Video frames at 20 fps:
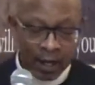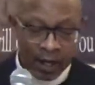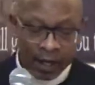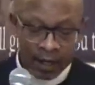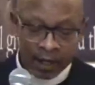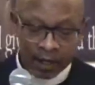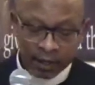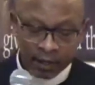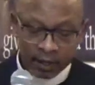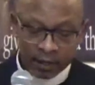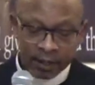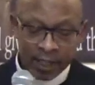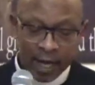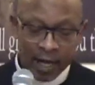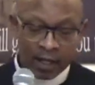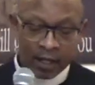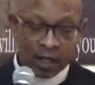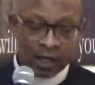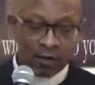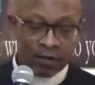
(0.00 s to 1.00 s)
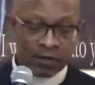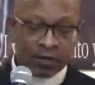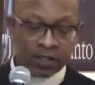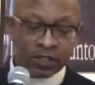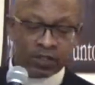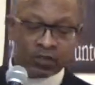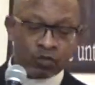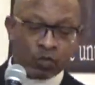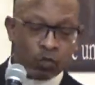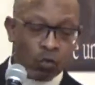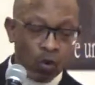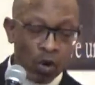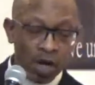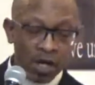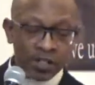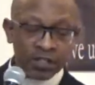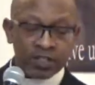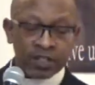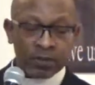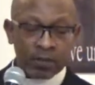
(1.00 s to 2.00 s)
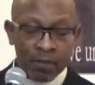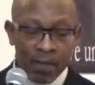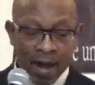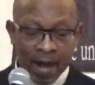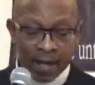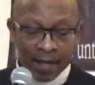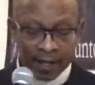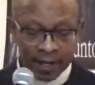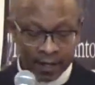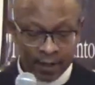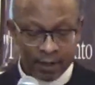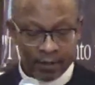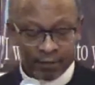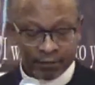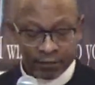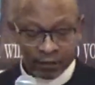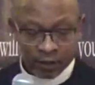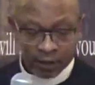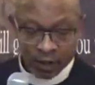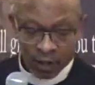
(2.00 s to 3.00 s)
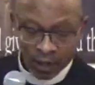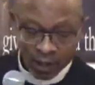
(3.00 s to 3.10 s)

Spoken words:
And the title of it is, What's My Gift?